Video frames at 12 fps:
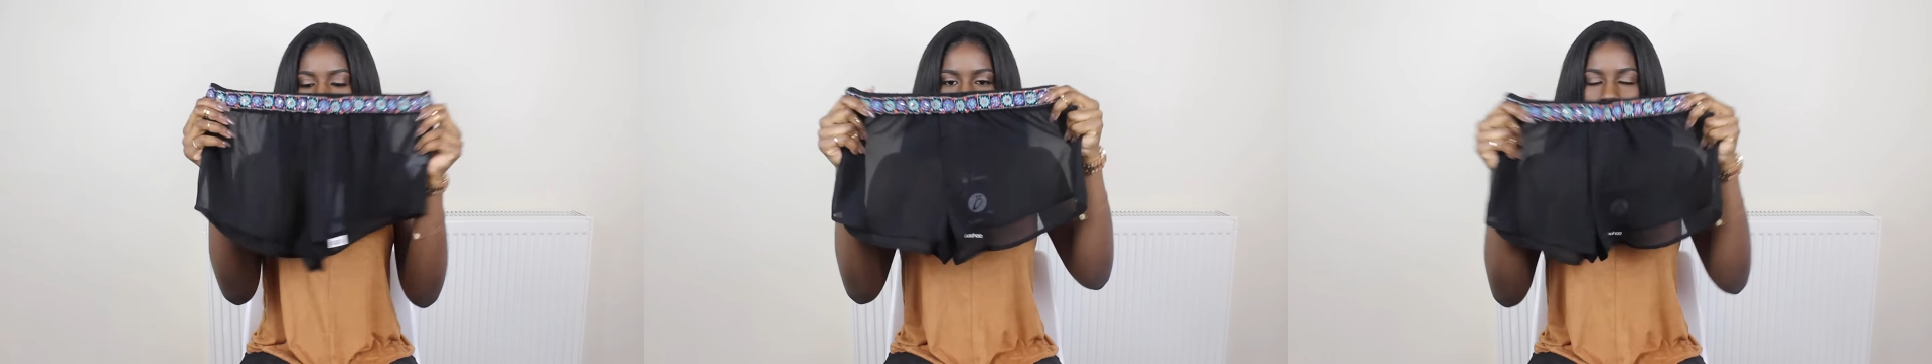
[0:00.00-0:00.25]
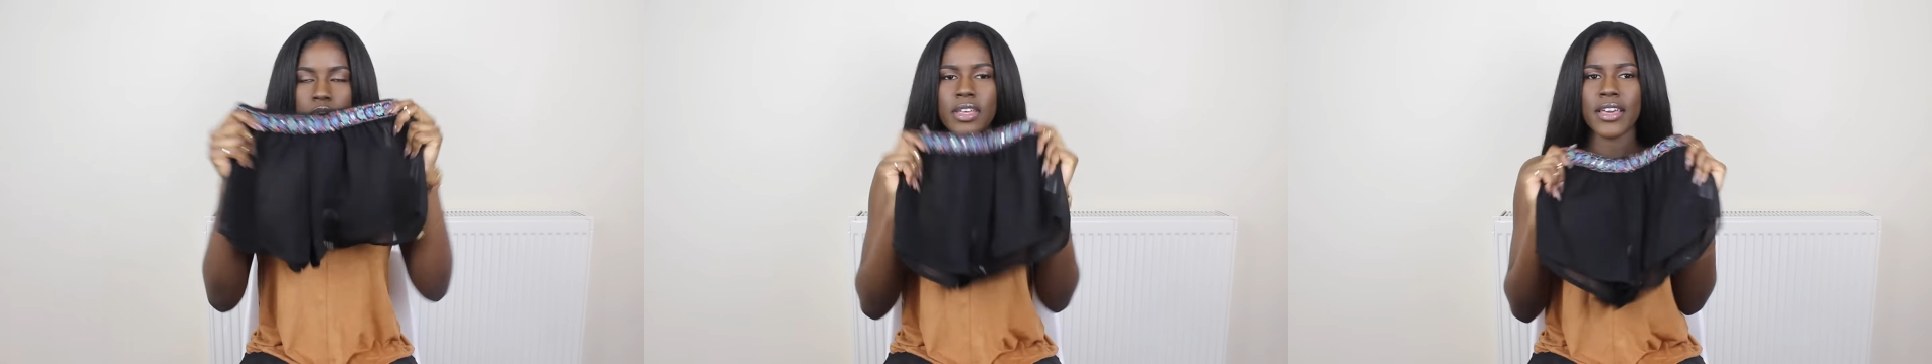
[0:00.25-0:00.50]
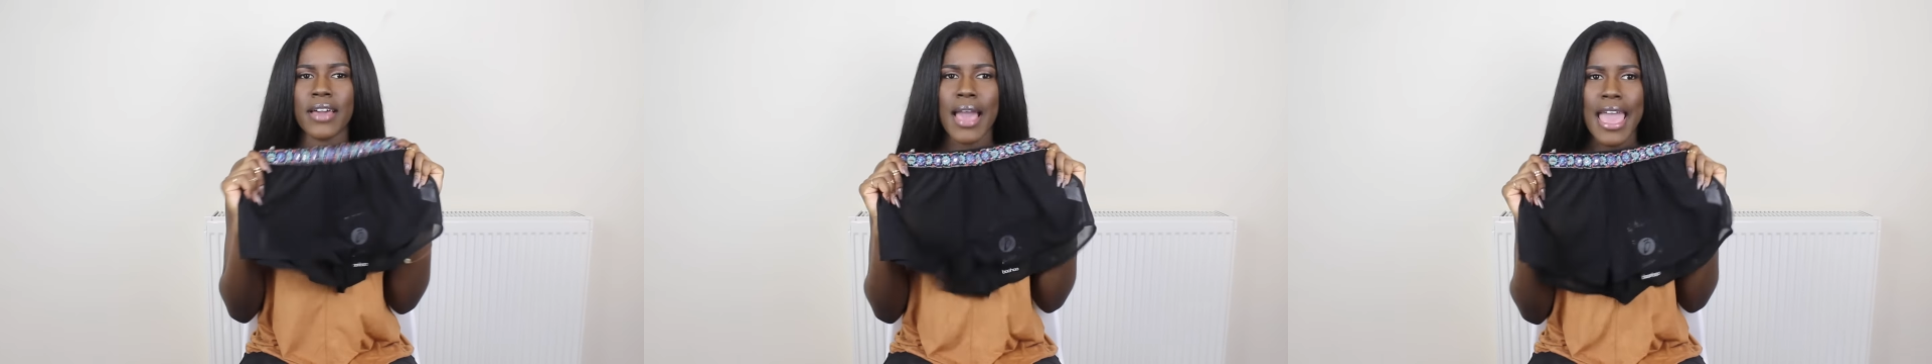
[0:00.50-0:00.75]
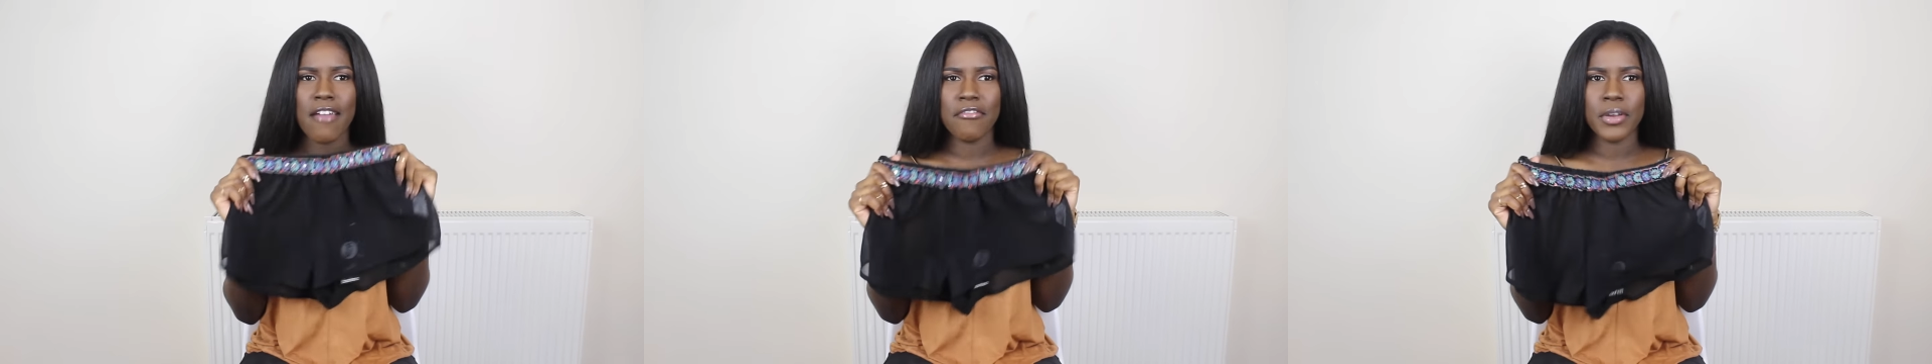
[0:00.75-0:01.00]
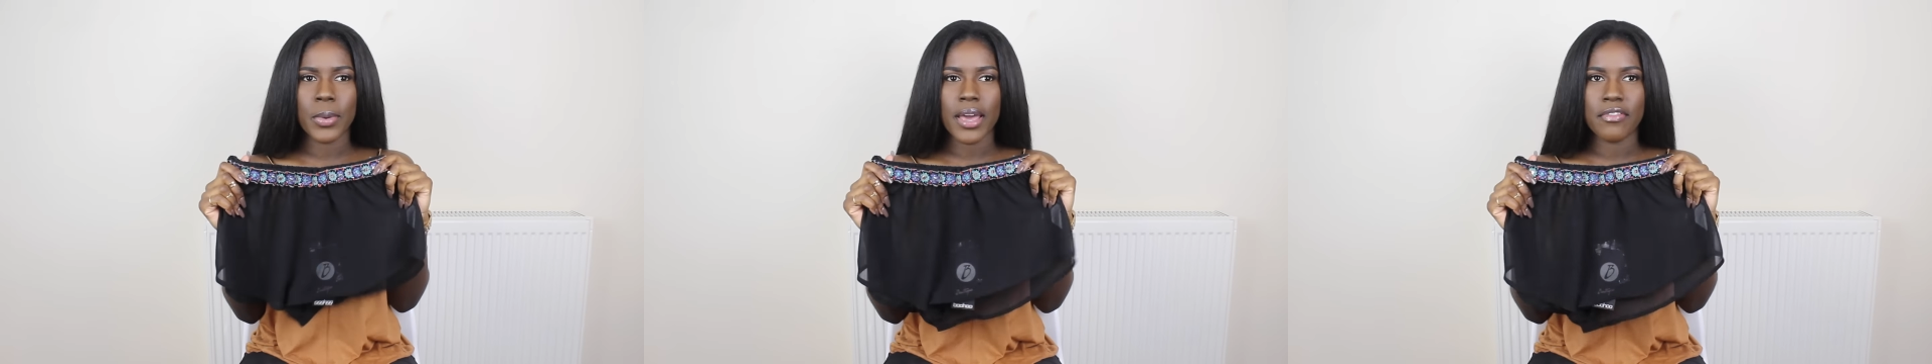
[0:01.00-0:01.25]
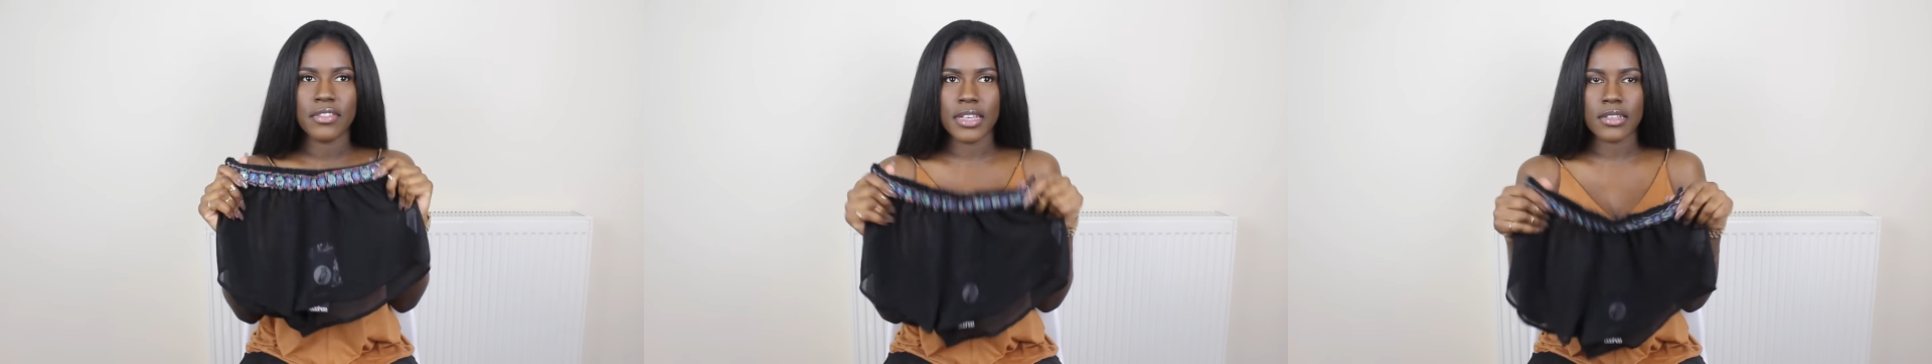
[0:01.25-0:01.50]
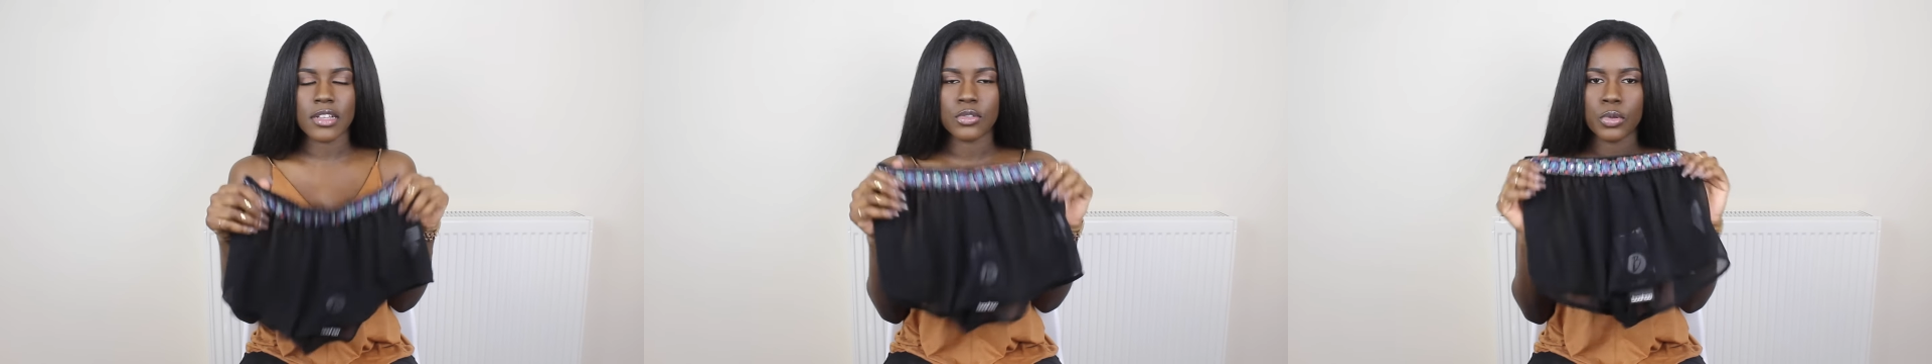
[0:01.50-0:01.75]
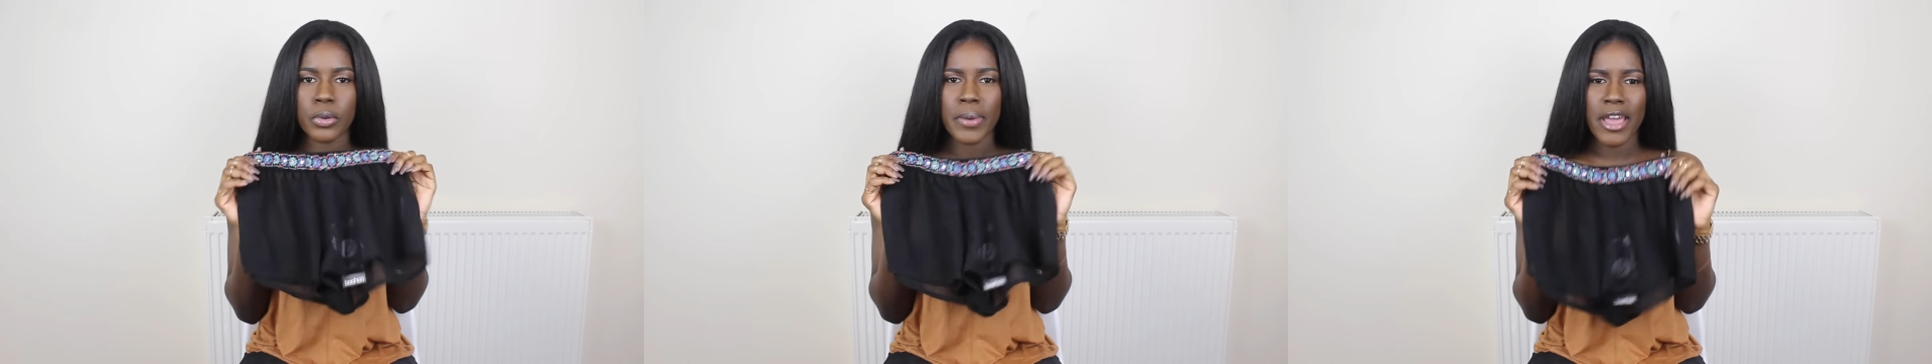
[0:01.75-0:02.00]
I was looking everywhere for these. I
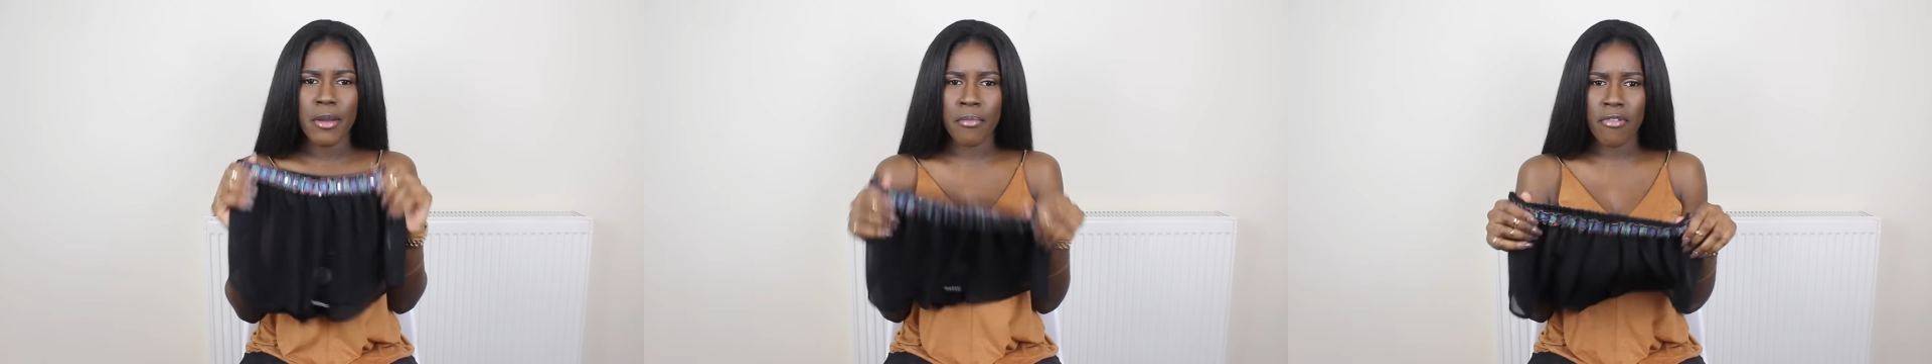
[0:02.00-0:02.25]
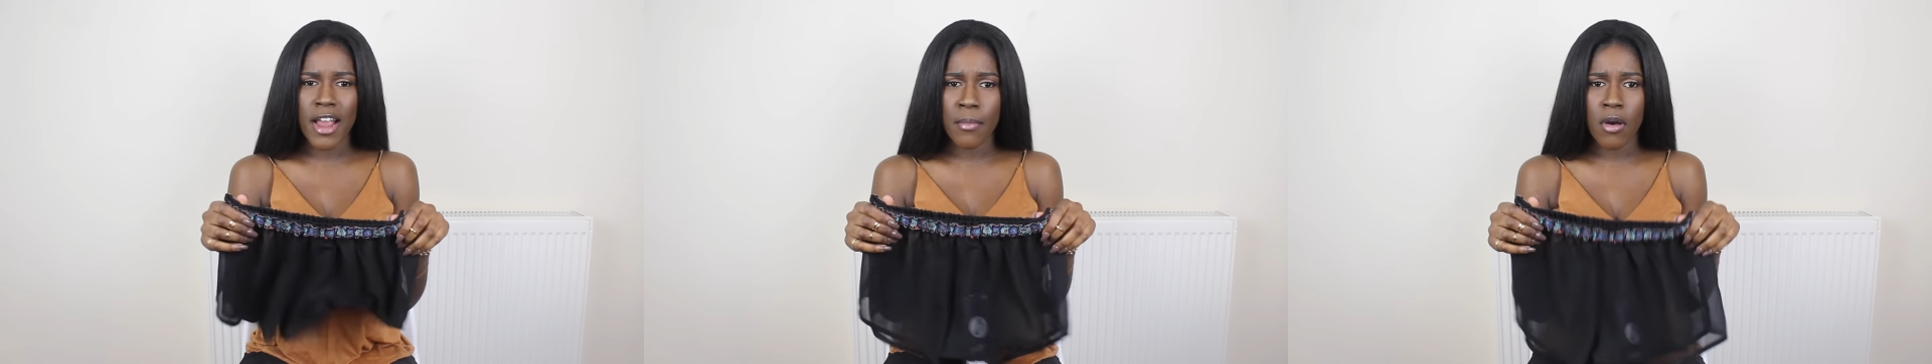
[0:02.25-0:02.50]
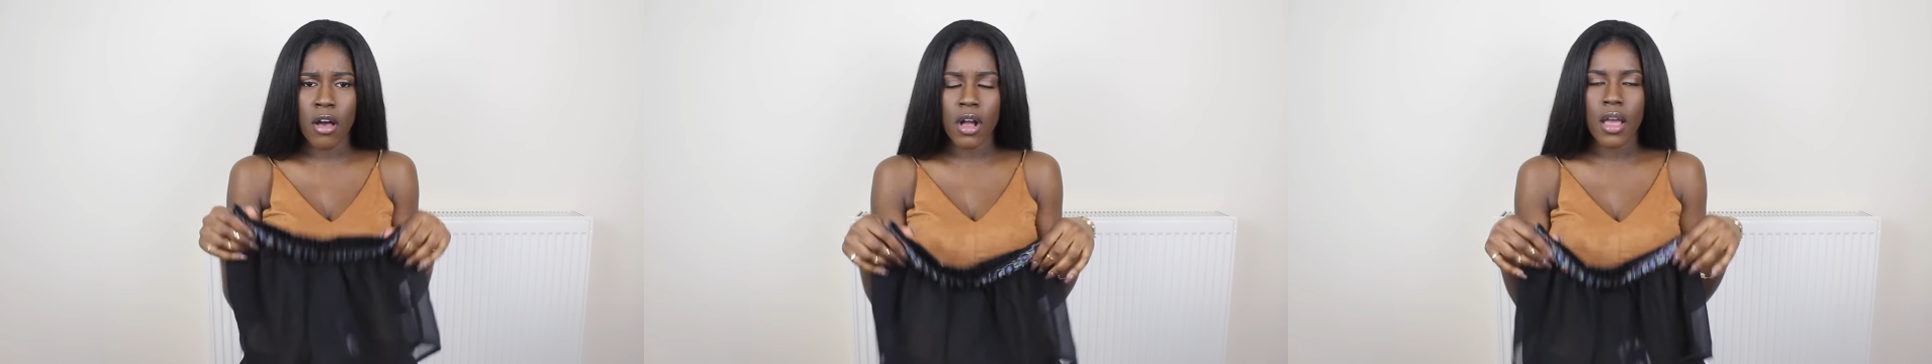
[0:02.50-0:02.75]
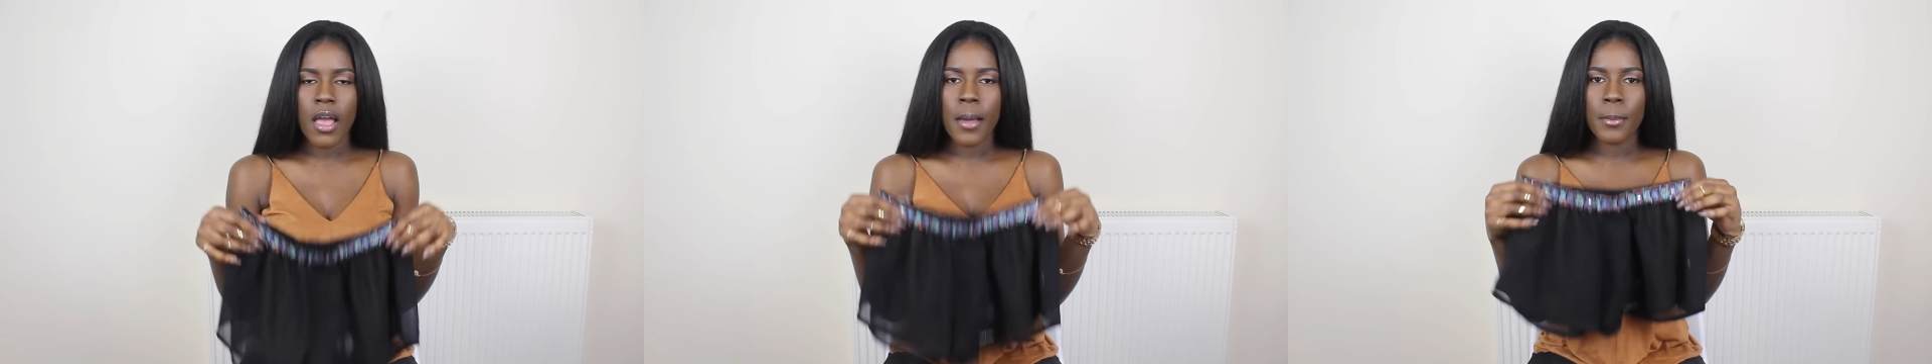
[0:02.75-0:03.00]
saw a pair in Primark,